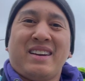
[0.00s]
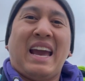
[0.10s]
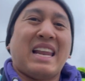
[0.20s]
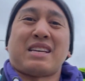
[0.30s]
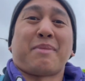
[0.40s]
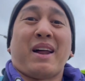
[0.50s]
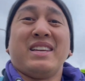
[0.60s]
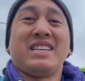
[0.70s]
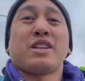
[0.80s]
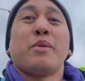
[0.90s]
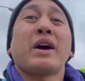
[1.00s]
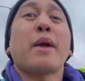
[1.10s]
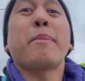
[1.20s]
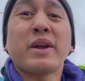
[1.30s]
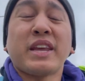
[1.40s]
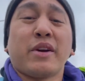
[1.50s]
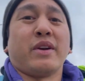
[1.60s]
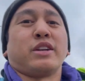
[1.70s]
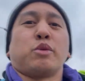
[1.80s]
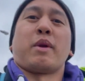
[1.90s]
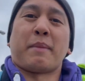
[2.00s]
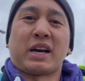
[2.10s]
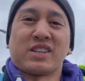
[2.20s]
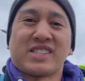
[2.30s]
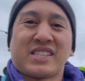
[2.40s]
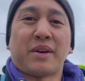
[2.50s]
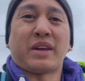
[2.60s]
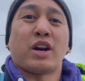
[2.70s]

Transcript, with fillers: And last but not least, we got a birthday greeting to one of my cousins out there